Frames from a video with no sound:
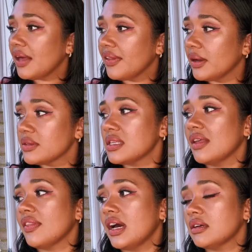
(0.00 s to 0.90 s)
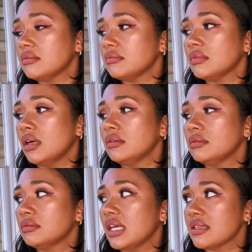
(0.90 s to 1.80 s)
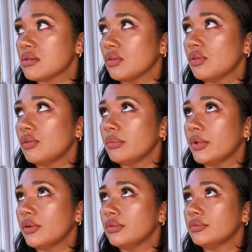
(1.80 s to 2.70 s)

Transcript: And then I was like, that's not normal.